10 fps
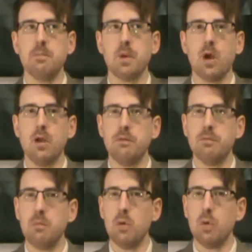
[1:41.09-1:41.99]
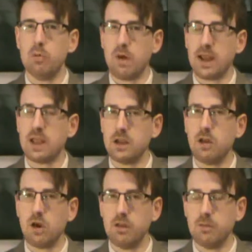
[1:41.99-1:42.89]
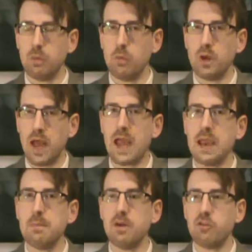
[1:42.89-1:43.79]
kind of more recognisable name,